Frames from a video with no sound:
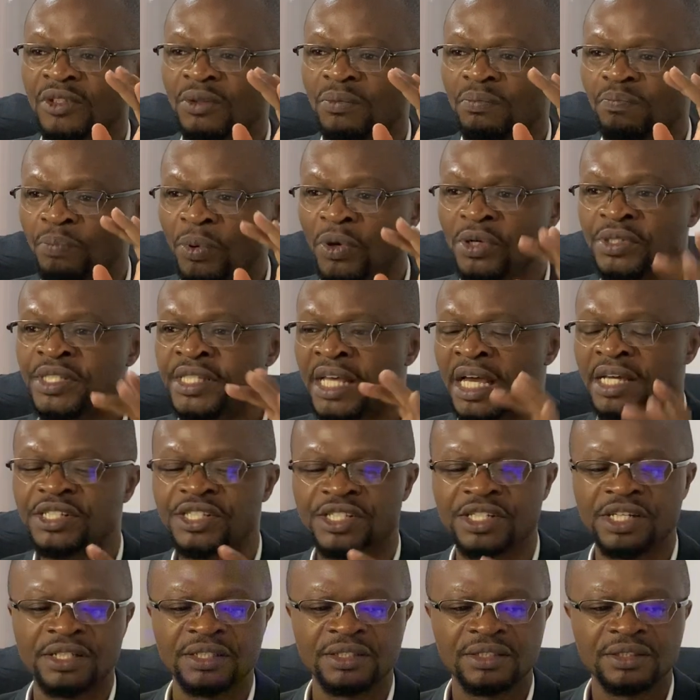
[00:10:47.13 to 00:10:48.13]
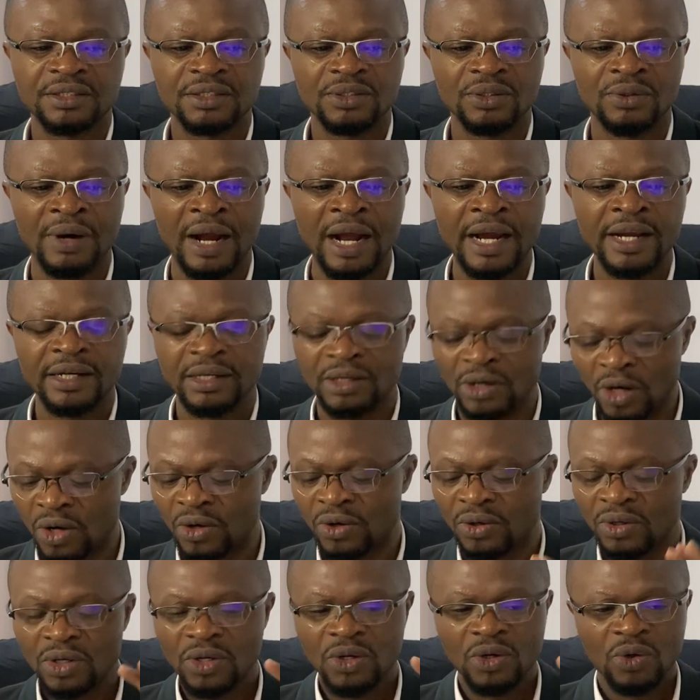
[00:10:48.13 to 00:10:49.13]
possession, right?
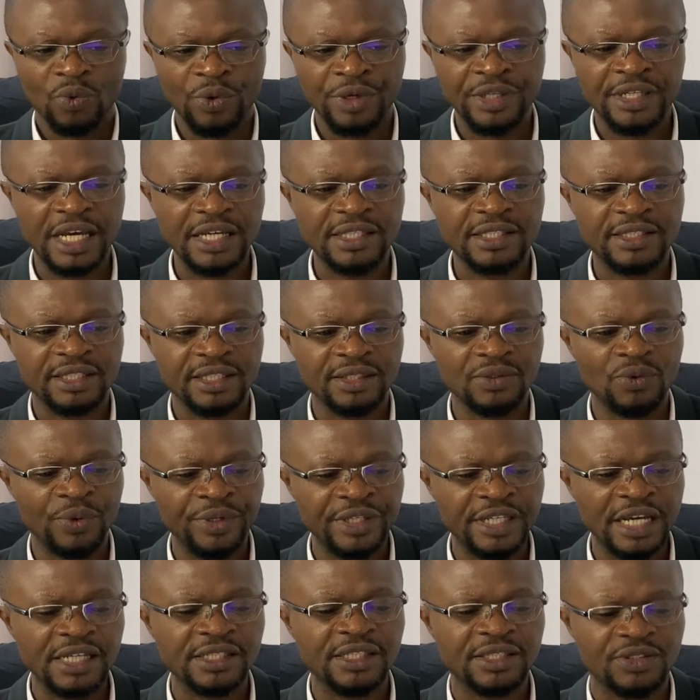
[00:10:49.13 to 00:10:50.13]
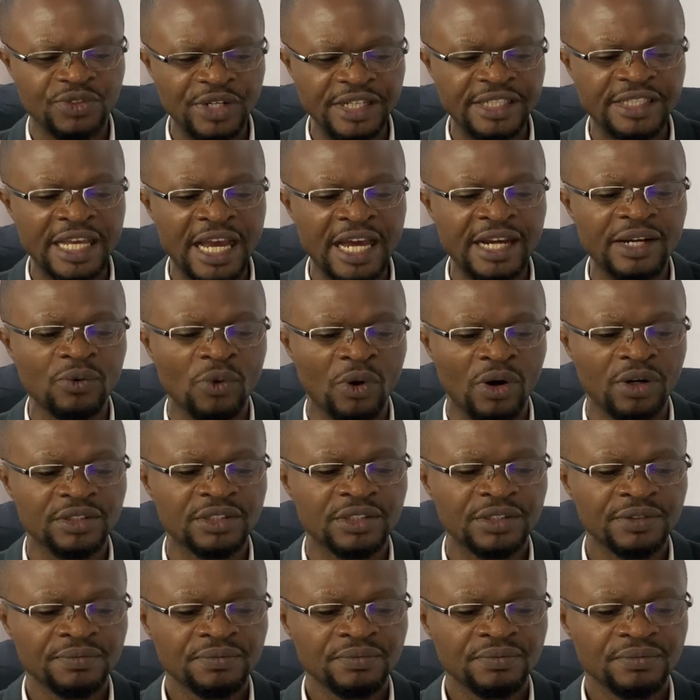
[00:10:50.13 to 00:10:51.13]
No, we just treated
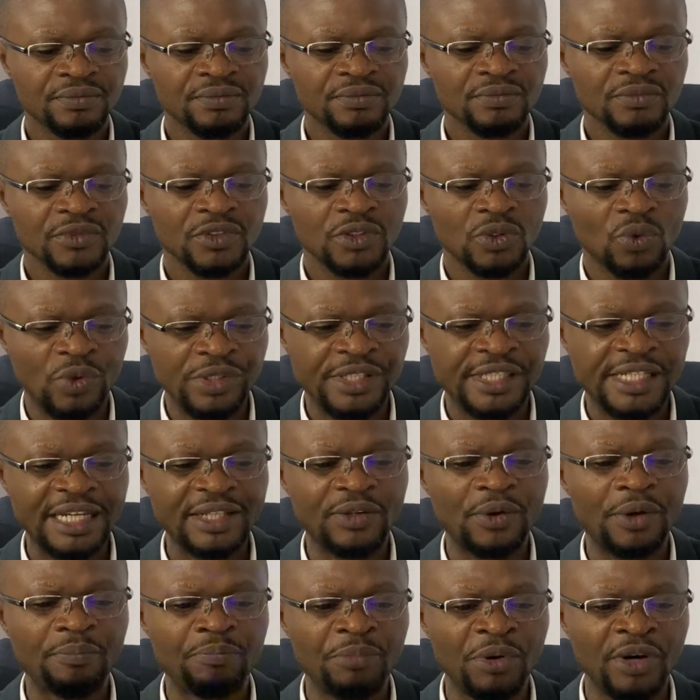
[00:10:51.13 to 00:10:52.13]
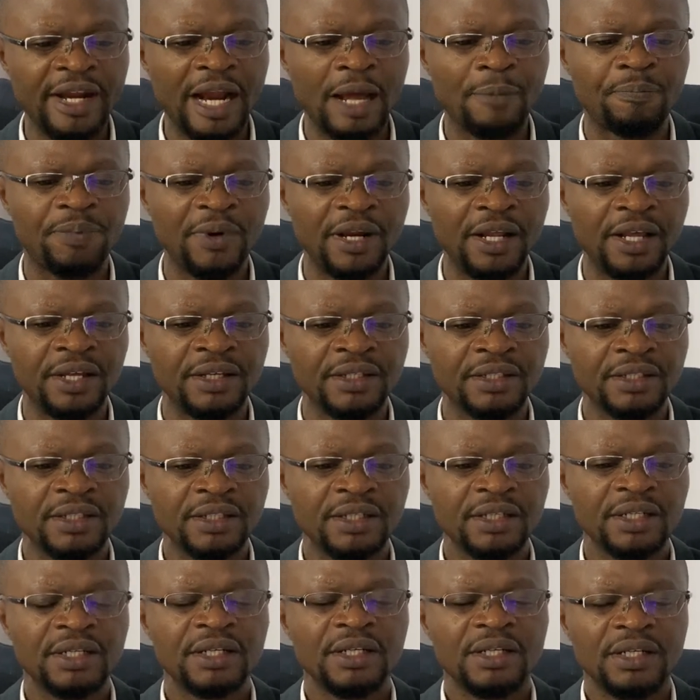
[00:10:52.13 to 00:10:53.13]
what? We started with build-up play.
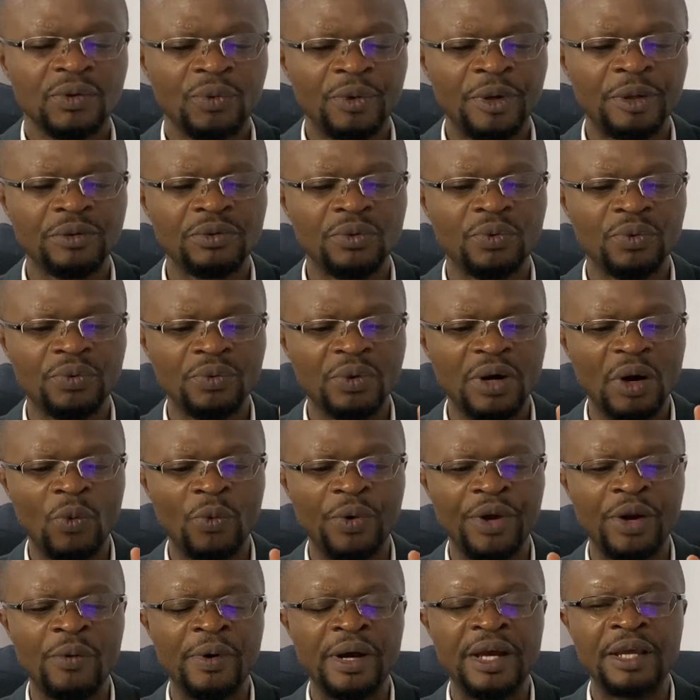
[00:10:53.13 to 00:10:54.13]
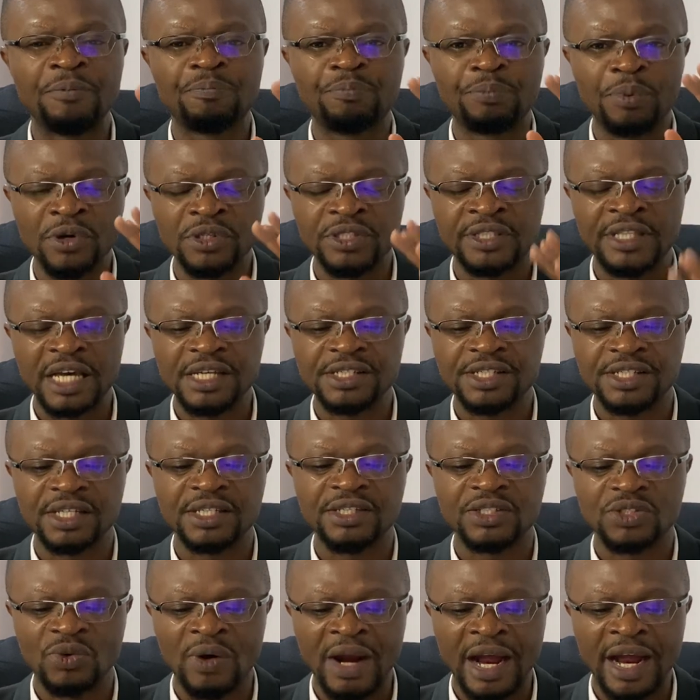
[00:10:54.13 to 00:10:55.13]
We were in
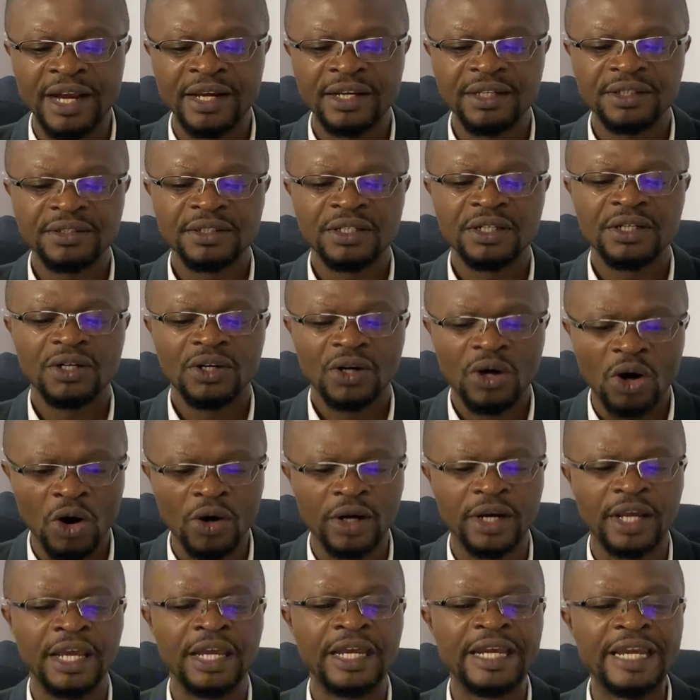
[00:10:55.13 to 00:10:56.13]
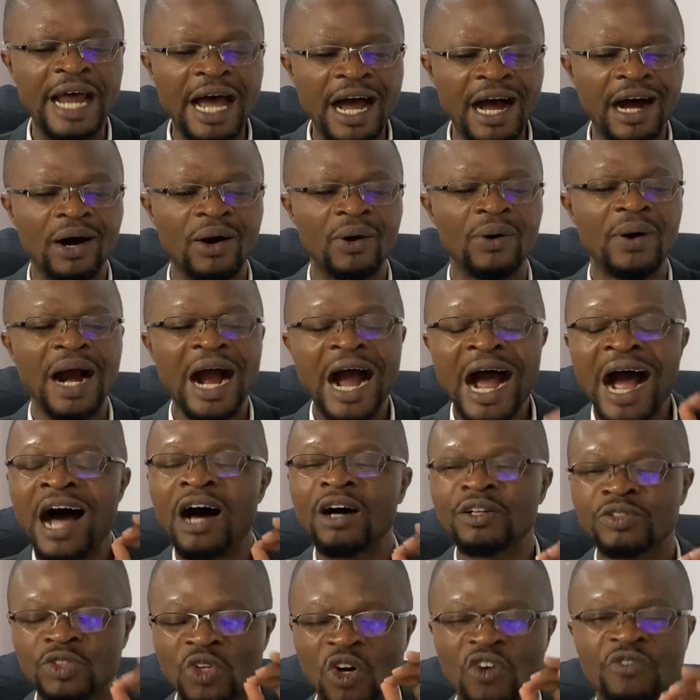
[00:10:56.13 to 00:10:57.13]
possessions, right? Okay, now
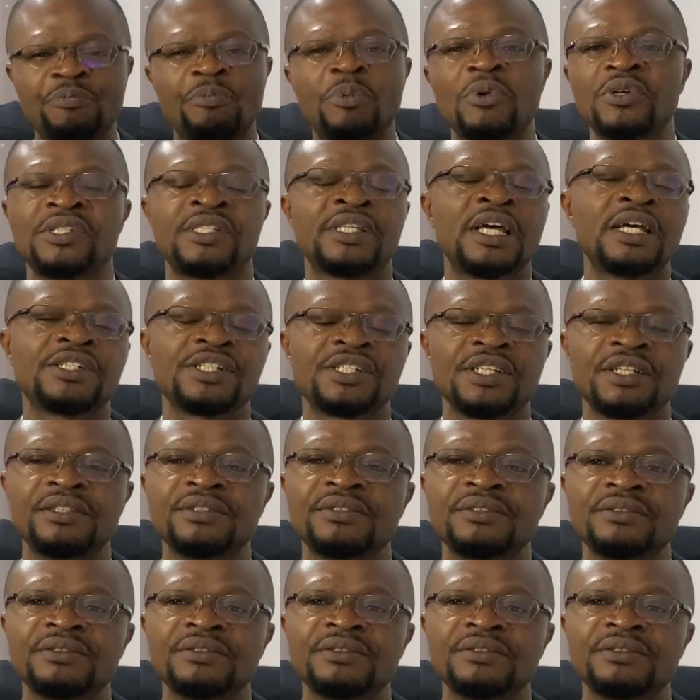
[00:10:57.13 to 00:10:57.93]
out of possession,